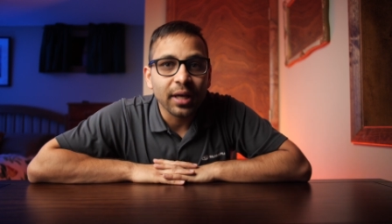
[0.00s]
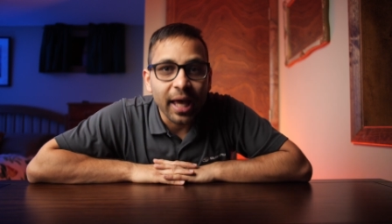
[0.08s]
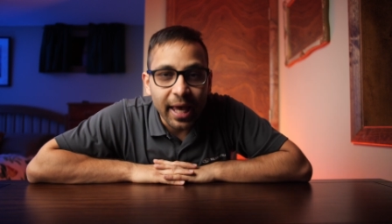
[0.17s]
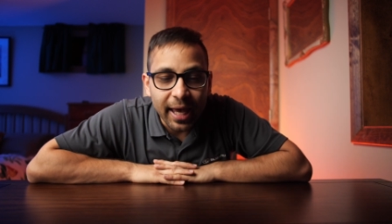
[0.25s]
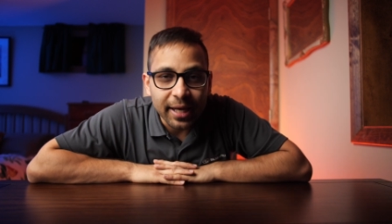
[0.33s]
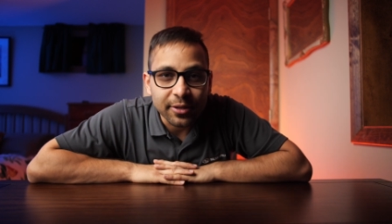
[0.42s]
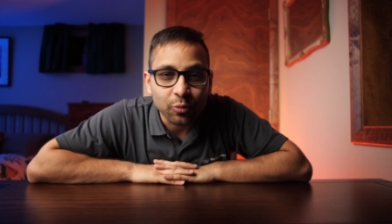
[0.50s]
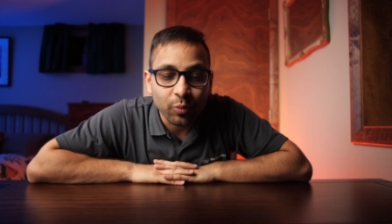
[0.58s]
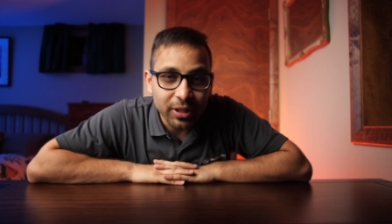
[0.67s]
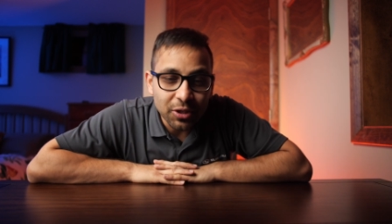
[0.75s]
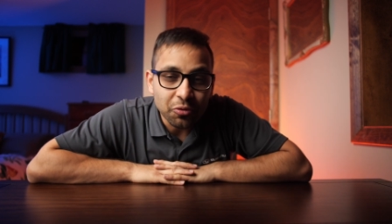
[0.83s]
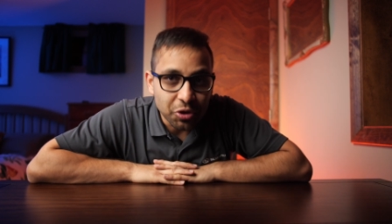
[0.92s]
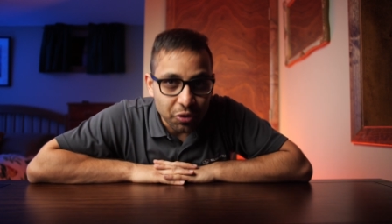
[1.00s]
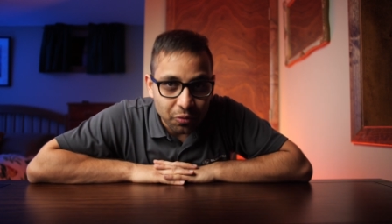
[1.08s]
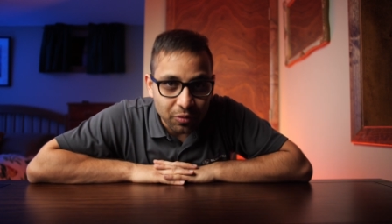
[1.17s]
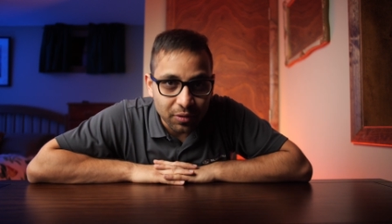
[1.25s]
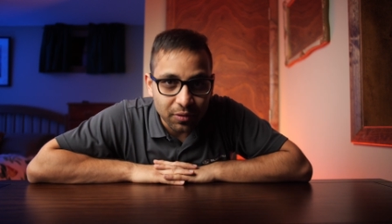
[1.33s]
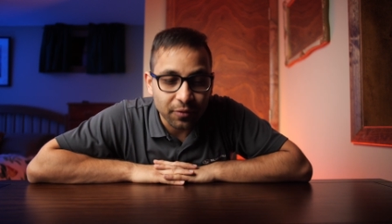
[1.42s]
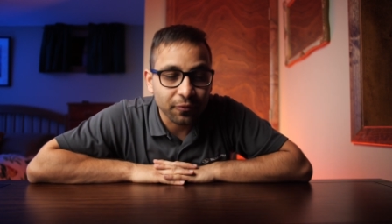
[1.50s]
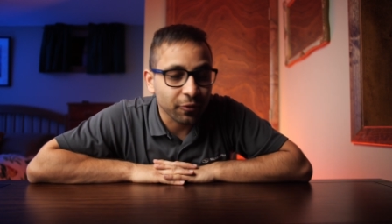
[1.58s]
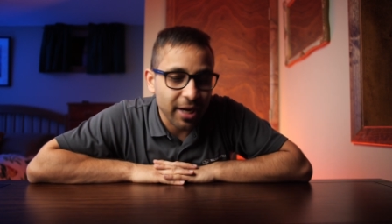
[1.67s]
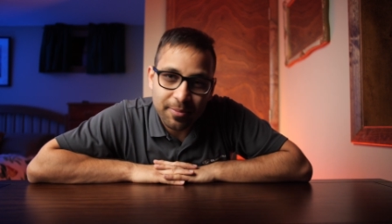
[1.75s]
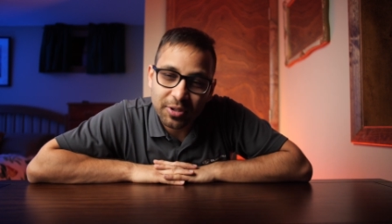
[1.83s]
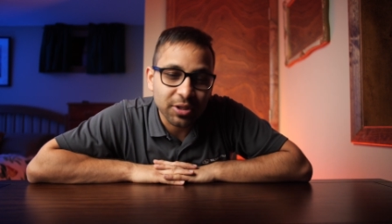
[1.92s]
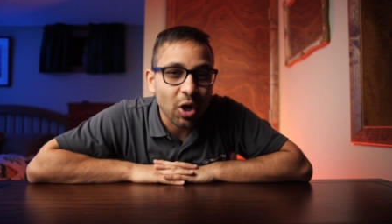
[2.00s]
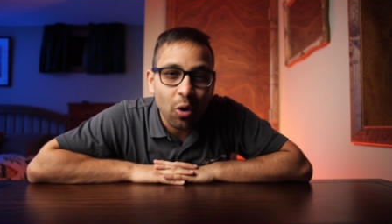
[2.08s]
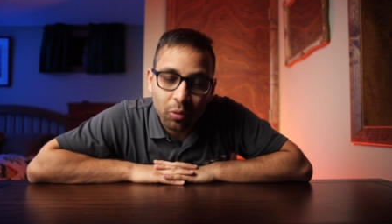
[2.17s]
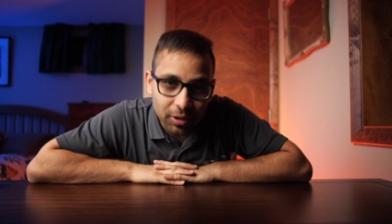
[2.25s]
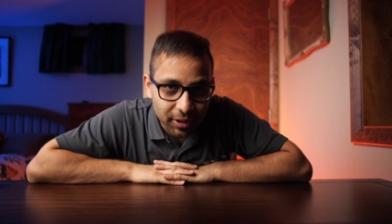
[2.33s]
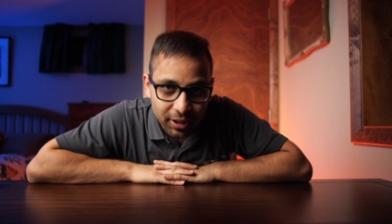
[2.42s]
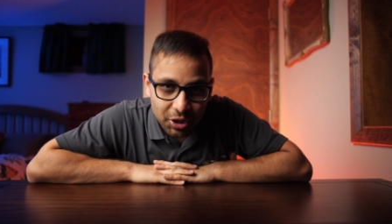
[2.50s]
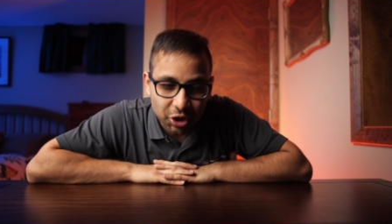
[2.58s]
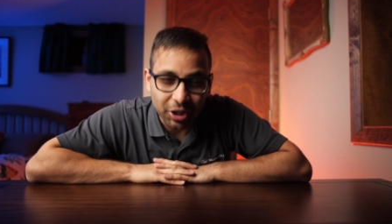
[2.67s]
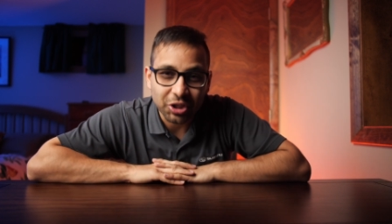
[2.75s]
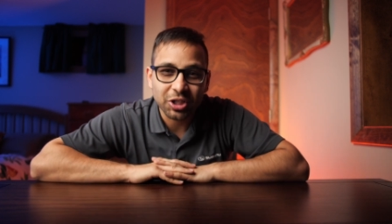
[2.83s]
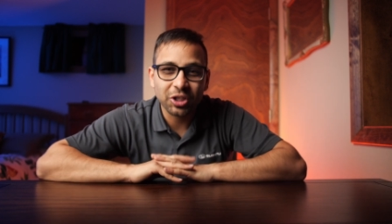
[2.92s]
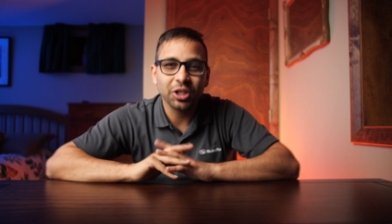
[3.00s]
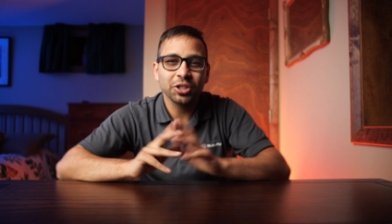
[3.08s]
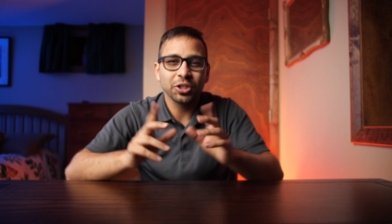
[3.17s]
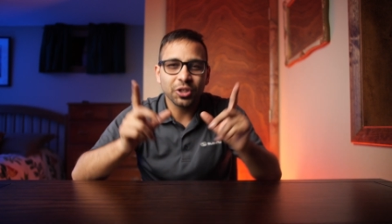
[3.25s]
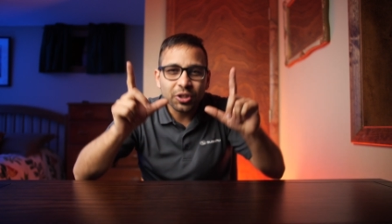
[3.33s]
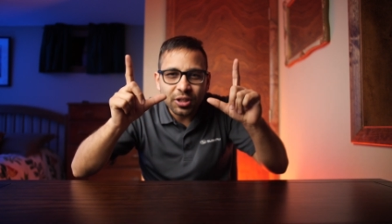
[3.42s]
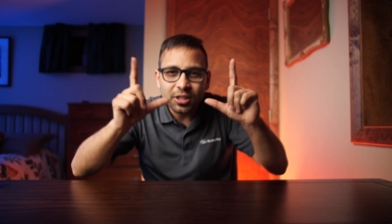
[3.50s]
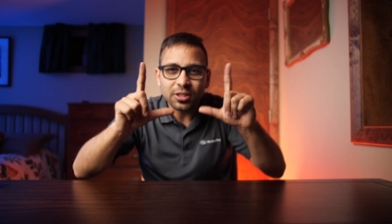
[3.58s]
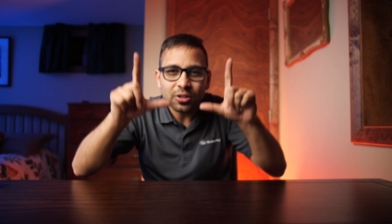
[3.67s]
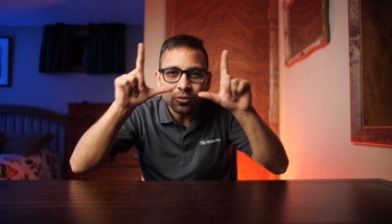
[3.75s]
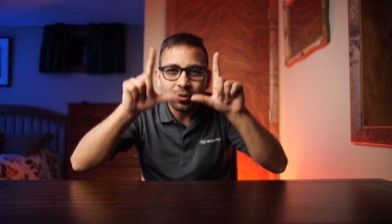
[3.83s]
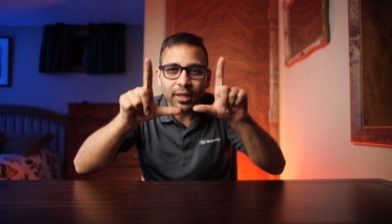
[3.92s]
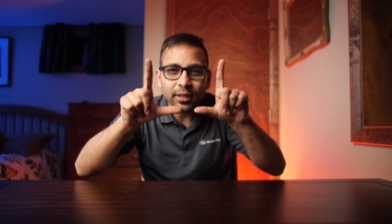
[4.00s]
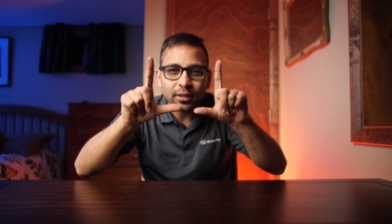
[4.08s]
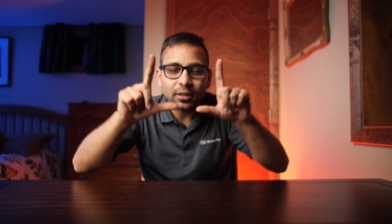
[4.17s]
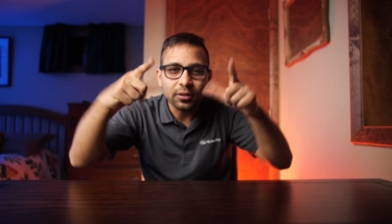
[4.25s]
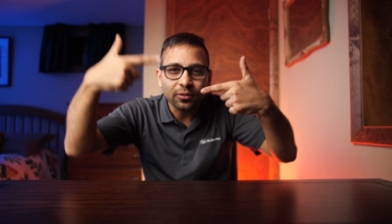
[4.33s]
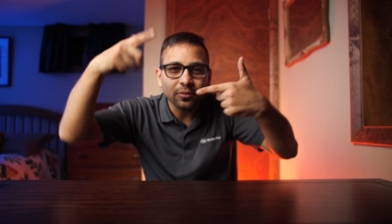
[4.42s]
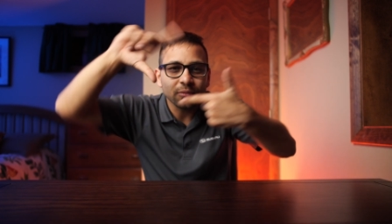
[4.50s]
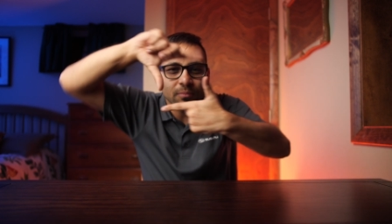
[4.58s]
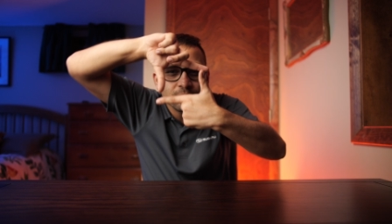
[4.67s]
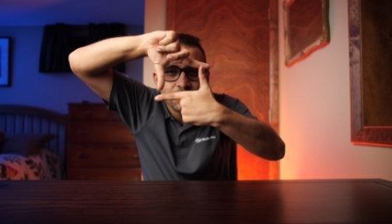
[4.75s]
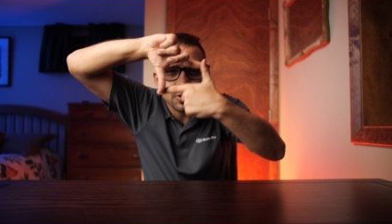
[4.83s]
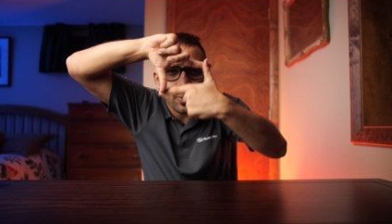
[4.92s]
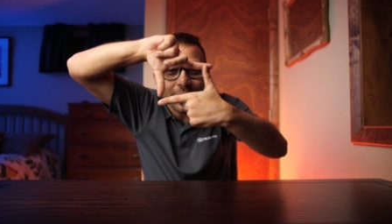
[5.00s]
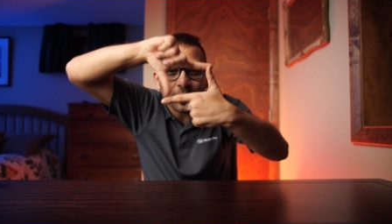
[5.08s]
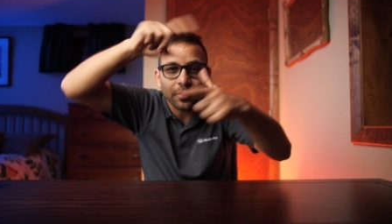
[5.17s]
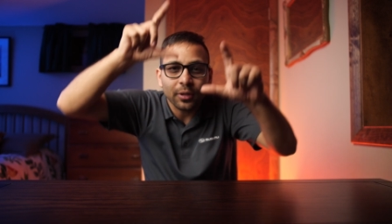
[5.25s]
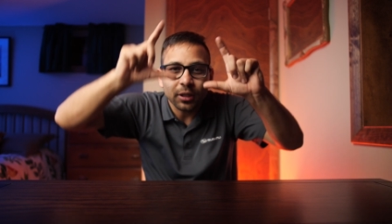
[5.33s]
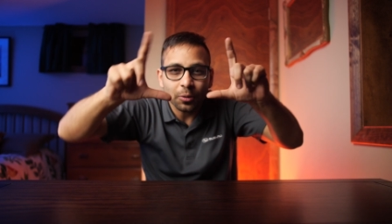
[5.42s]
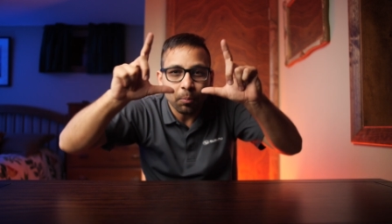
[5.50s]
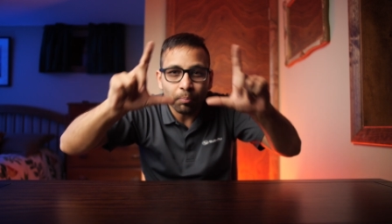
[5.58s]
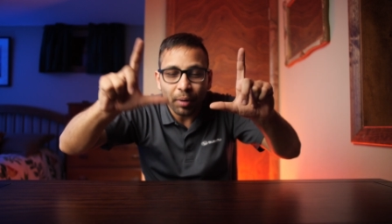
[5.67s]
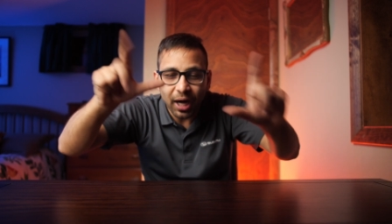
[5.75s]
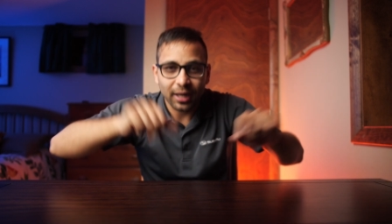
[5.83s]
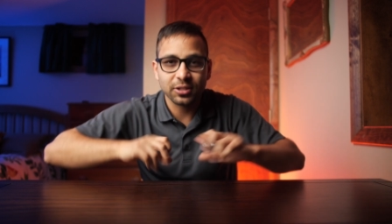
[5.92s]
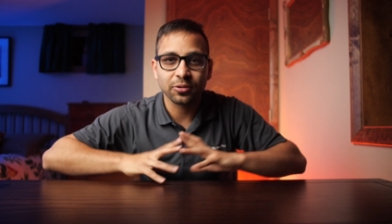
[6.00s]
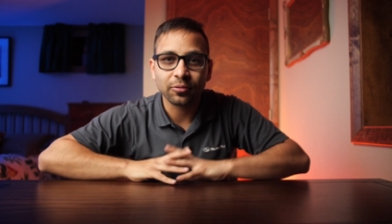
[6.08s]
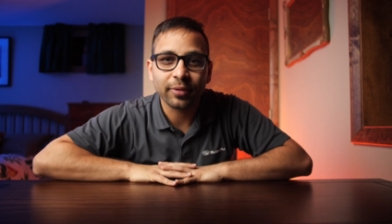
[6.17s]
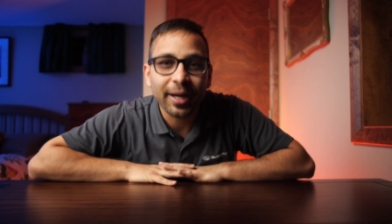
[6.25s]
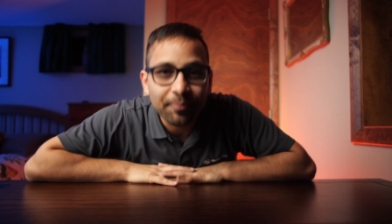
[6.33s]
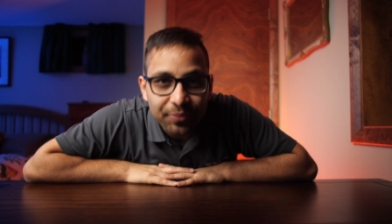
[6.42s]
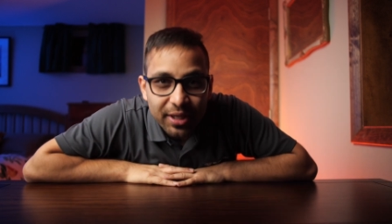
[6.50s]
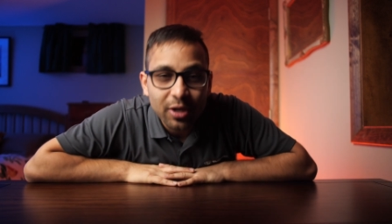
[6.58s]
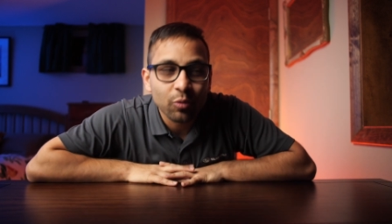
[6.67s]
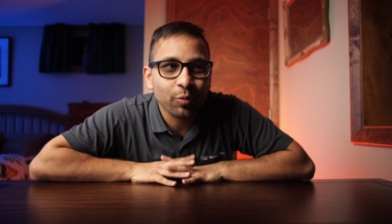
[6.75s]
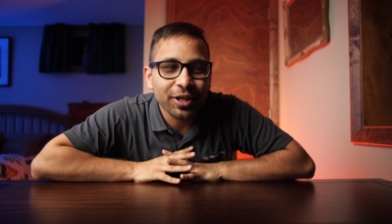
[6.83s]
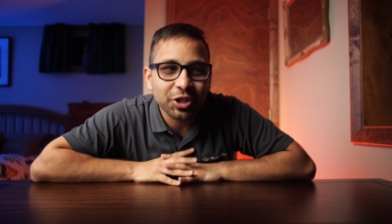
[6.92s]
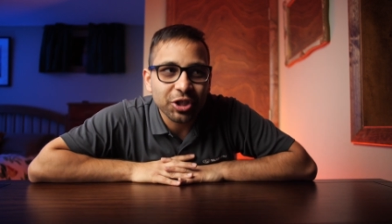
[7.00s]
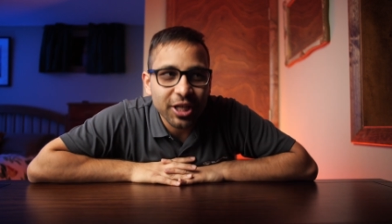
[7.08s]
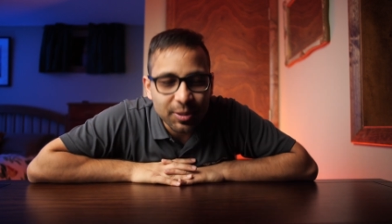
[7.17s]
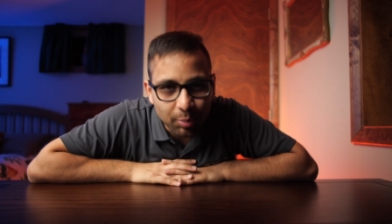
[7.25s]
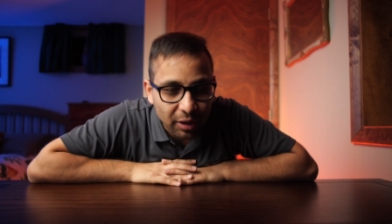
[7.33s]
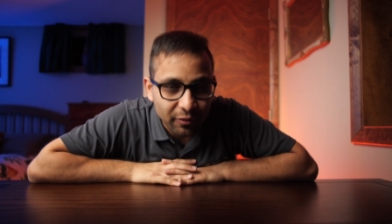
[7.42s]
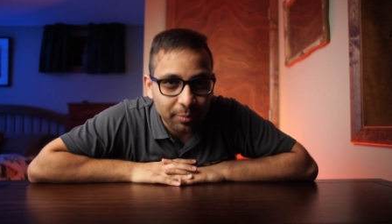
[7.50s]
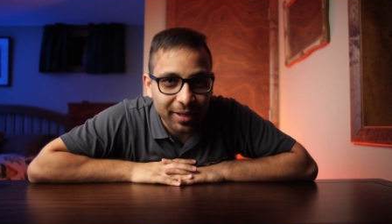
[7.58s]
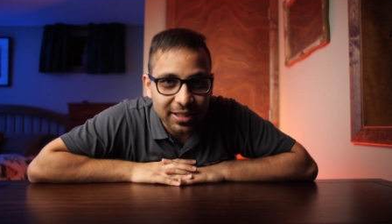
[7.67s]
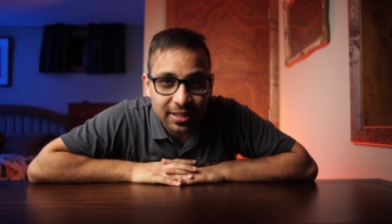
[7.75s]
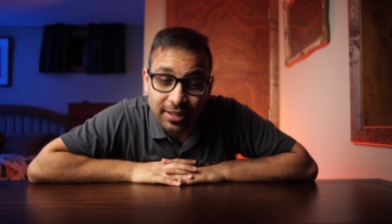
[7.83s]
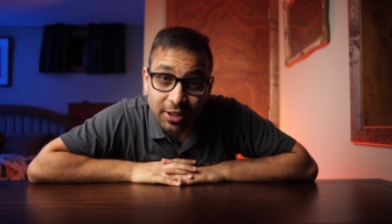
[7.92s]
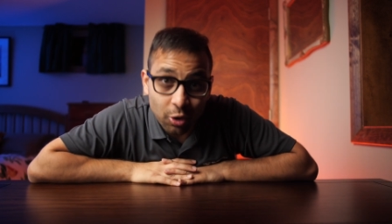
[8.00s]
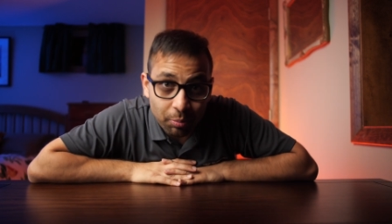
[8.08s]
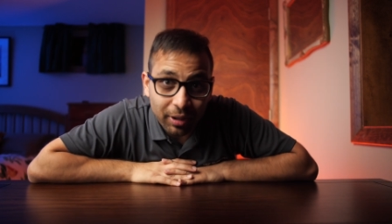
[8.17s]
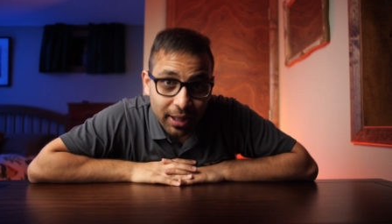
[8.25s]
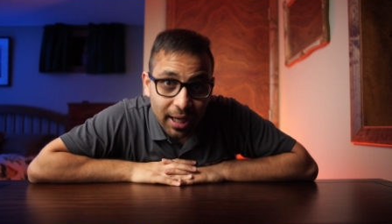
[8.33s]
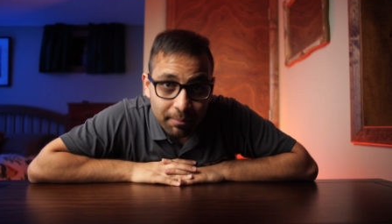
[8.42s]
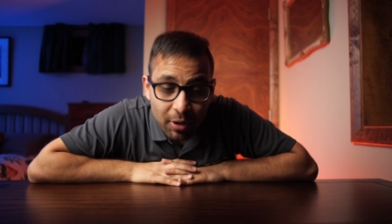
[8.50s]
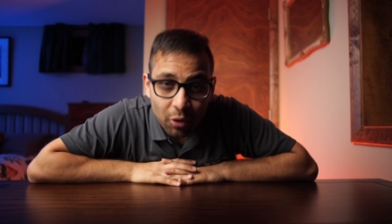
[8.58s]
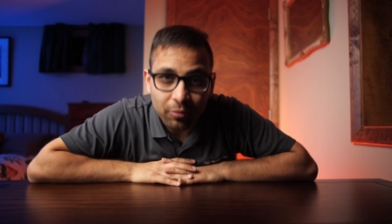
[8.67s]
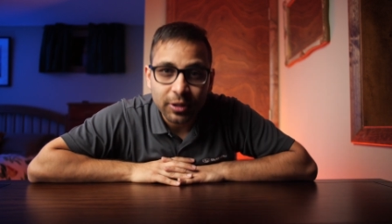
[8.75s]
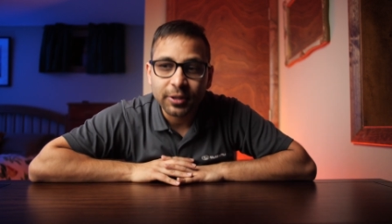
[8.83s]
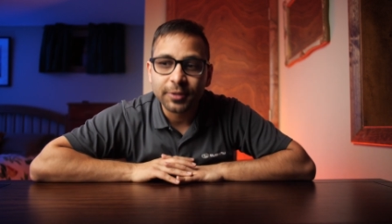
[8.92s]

And when you do, the frame is totally gonna change. It's gonna turn into like a little square, a little box, right? Which is perfect because it's an open gate mode